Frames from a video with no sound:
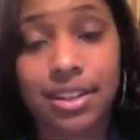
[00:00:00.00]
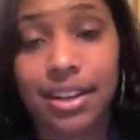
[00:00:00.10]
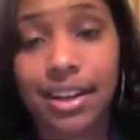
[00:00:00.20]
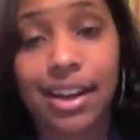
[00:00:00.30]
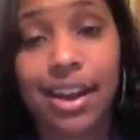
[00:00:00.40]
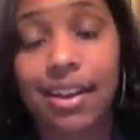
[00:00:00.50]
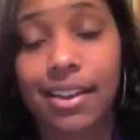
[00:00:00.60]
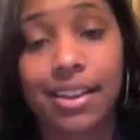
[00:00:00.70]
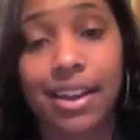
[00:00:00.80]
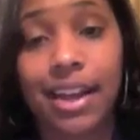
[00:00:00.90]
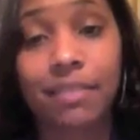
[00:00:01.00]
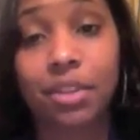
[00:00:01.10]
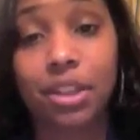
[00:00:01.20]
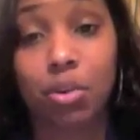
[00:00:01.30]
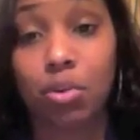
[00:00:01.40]
I
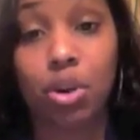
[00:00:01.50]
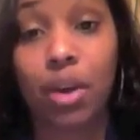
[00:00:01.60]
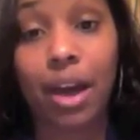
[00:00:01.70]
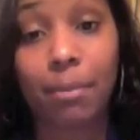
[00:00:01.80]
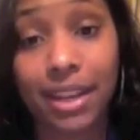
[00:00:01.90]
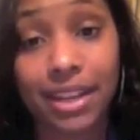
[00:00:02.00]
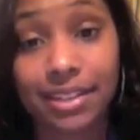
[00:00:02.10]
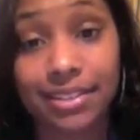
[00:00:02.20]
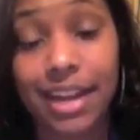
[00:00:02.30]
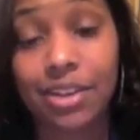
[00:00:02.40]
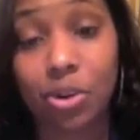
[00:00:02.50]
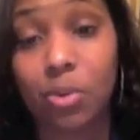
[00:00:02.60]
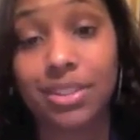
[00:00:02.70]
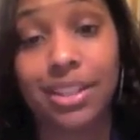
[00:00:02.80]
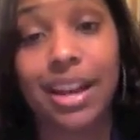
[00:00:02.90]
really don't know how many. I know
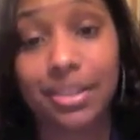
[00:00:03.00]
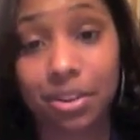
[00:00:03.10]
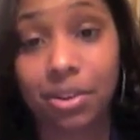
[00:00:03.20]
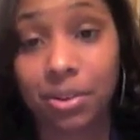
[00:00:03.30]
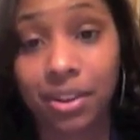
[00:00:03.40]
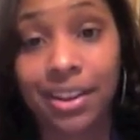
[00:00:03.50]
it's a lot, though.